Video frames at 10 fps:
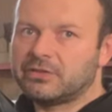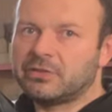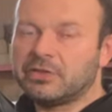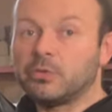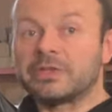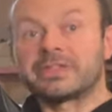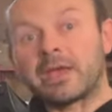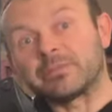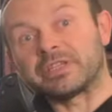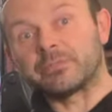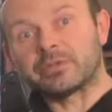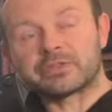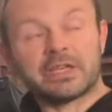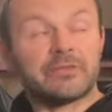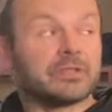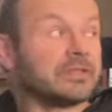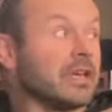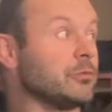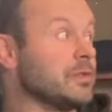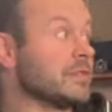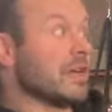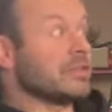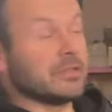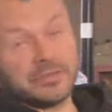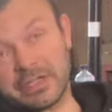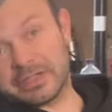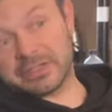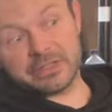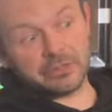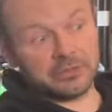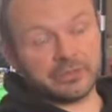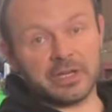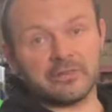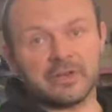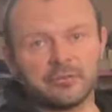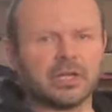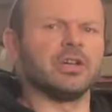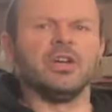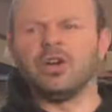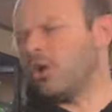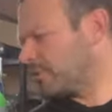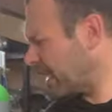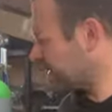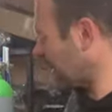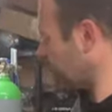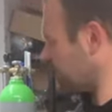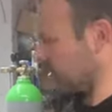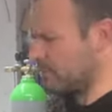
you, you were tempted because every time we started the VR6 or the VR5, you're like, oh, next time you